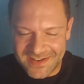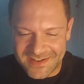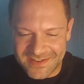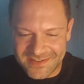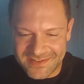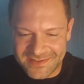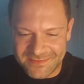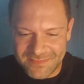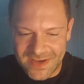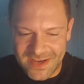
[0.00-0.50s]

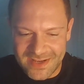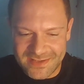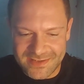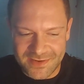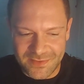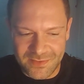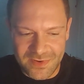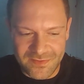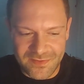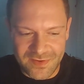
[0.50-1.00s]
doesn't
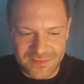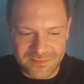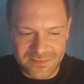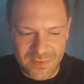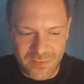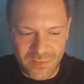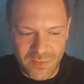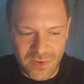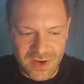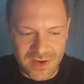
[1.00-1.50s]
matter whether I've
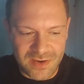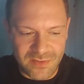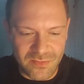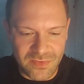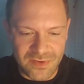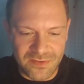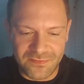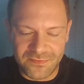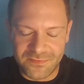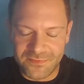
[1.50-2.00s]
been working
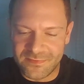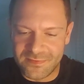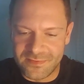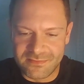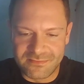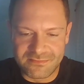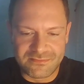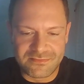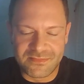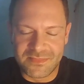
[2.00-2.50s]
with
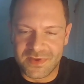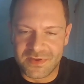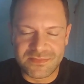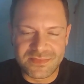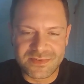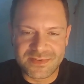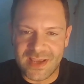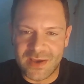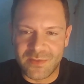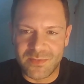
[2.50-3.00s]

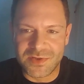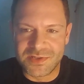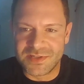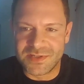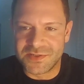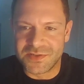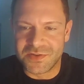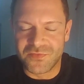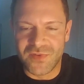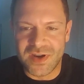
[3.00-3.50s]

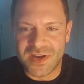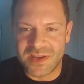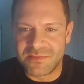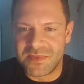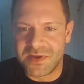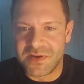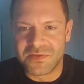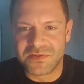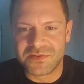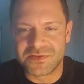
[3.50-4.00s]
sandwiches or ready
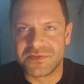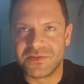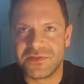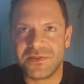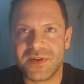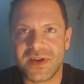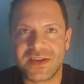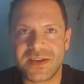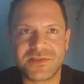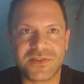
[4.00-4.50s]
meals
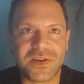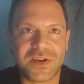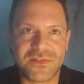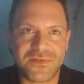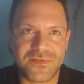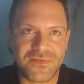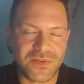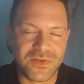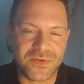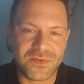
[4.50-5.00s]
or exotic
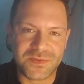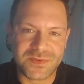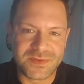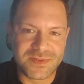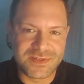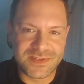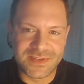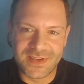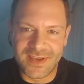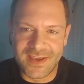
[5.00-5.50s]

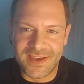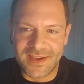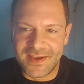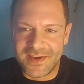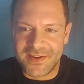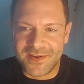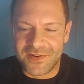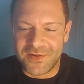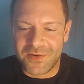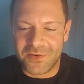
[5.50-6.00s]
fruits
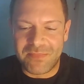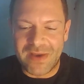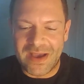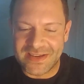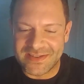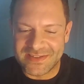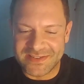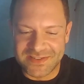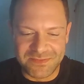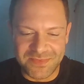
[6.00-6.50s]
or
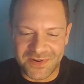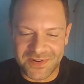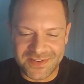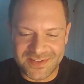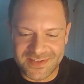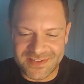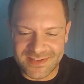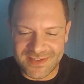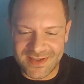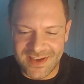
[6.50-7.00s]
pasta
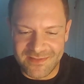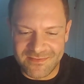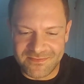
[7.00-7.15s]
pots.